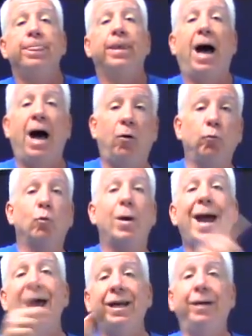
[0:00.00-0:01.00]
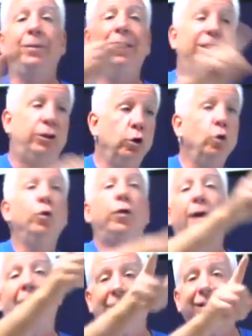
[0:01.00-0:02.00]
I'll randomly do
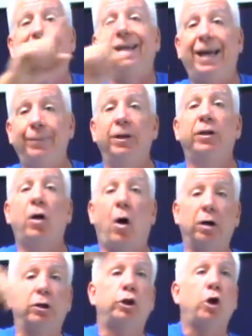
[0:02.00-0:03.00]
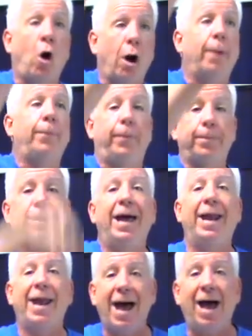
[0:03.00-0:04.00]
that to keep the dog sharp
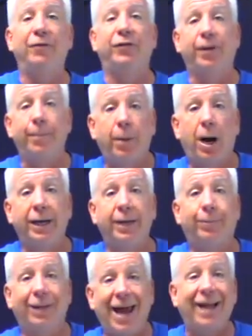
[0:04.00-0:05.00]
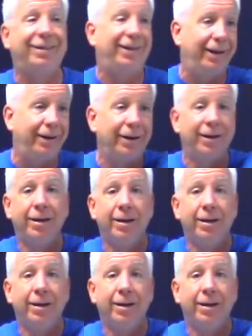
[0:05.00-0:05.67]
and have somebody planted,